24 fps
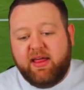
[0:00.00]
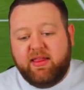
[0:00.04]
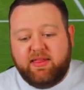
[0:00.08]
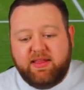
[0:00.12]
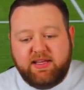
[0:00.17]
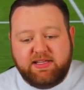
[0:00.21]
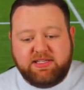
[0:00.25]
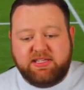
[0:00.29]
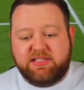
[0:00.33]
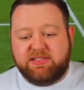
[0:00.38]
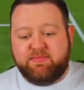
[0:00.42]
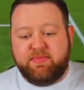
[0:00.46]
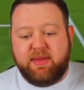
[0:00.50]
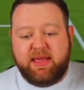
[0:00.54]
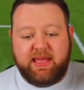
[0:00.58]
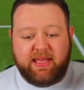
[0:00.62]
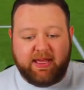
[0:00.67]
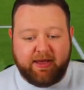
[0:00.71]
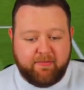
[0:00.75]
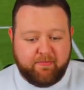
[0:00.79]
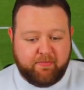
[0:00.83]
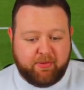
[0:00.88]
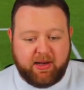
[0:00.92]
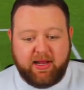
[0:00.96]
This is me
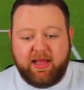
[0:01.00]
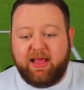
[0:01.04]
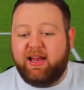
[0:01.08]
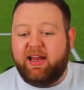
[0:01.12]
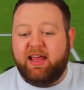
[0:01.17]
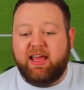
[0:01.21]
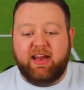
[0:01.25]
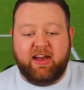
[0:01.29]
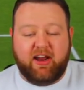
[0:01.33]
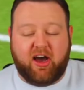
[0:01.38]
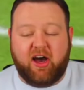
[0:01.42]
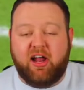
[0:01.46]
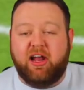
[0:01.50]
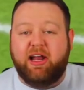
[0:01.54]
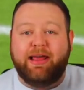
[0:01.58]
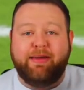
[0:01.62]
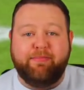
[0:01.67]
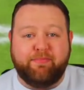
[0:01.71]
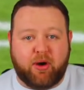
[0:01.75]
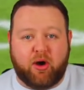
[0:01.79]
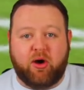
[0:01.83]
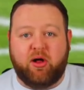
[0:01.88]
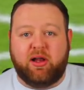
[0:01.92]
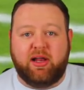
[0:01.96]
completely utterly
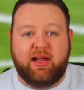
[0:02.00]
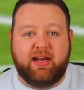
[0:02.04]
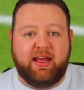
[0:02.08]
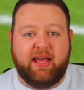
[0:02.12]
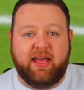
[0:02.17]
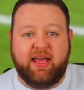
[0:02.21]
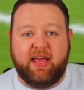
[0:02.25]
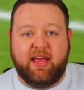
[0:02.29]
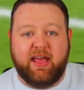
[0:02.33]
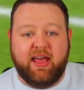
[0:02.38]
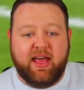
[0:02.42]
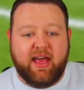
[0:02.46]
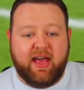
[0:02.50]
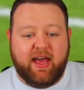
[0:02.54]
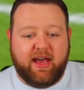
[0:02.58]
bottling it.